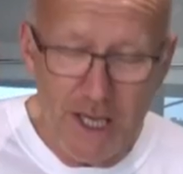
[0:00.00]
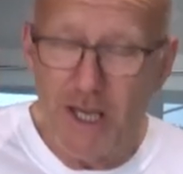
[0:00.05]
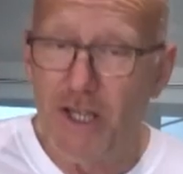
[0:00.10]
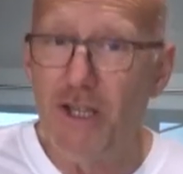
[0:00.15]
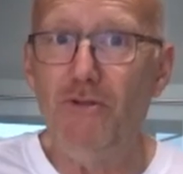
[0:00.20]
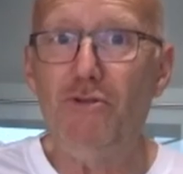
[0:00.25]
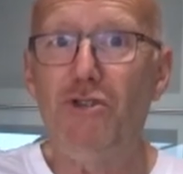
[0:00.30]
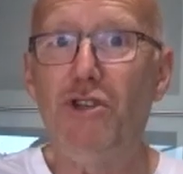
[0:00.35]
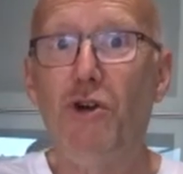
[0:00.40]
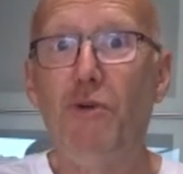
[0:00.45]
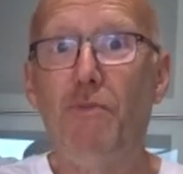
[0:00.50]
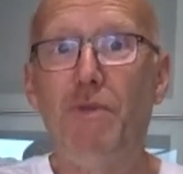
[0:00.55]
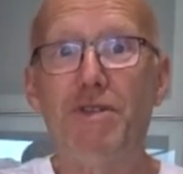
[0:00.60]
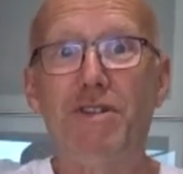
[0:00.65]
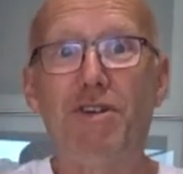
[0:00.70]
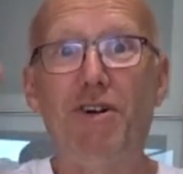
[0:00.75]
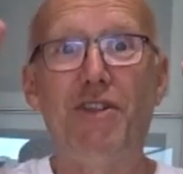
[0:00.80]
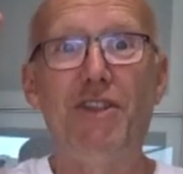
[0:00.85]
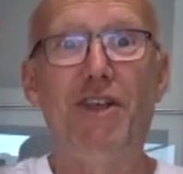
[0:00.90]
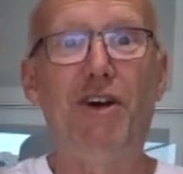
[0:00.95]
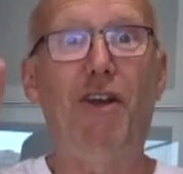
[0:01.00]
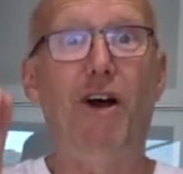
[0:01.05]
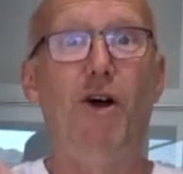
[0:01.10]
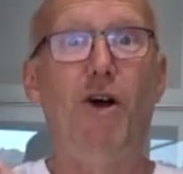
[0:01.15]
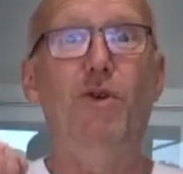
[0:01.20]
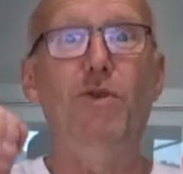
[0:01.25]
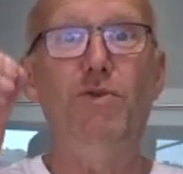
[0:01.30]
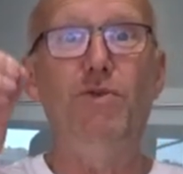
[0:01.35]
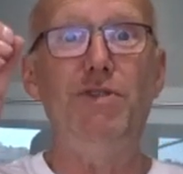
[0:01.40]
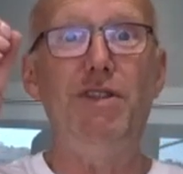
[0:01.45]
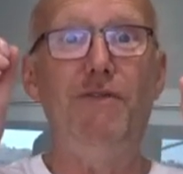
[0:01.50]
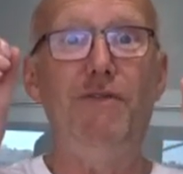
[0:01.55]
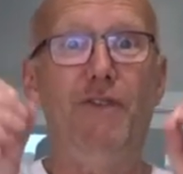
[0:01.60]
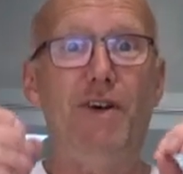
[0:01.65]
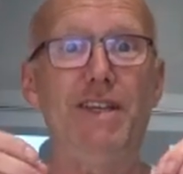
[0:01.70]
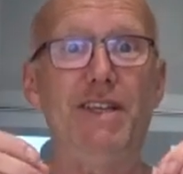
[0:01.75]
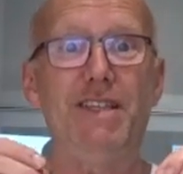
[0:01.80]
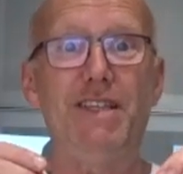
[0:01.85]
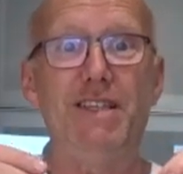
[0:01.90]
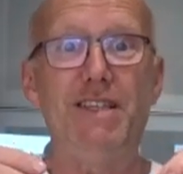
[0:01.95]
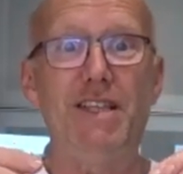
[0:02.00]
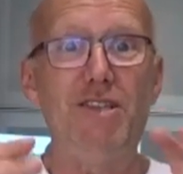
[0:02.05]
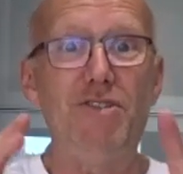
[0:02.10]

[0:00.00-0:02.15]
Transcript: YouTube has got their own devices,